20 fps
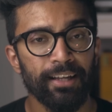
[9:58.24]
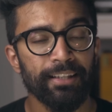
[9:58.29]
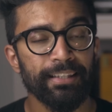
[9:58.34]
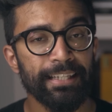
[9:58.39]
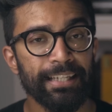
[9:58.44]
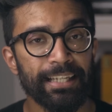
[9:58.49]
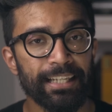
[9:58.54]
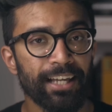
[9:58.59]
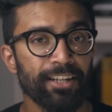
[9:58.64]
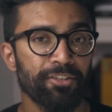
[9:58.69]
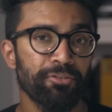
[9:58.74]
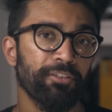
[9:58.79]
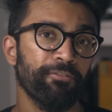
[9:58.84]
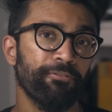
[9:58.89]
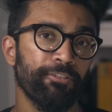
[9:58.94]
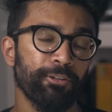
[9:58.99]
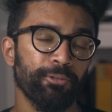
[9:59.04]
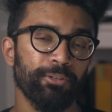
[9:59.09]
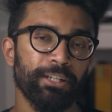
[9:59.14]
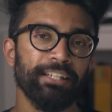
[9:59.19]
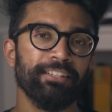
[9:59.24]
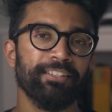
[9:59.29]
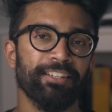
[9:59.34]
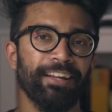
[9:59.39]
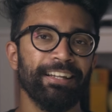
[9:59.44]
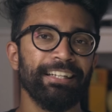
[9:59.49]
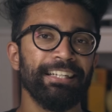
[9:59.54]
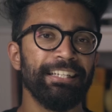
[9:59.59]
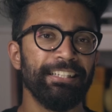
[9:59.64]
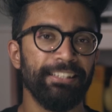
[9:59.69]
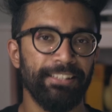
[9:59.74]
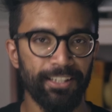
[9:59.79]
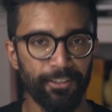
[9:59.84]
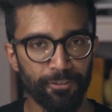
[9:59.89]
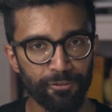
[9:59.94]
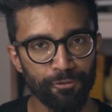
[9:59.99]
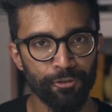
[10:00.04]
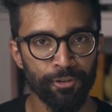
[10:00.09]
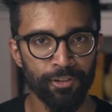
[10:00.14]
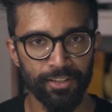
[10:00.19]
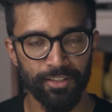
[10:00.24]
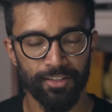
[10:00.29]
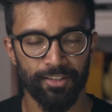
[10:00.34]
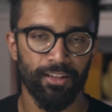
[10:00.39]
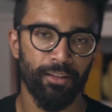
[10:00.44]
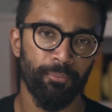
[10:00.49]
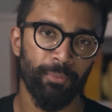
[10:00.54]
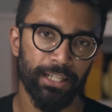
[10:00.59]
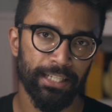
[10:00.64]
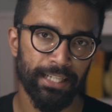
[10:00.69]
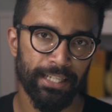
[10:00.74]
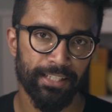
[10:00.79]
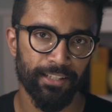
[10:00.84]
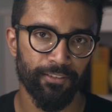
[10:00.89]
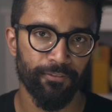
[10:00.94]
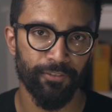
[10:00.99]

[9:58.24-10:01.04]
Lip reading: the electric field is slightly different to the magnetic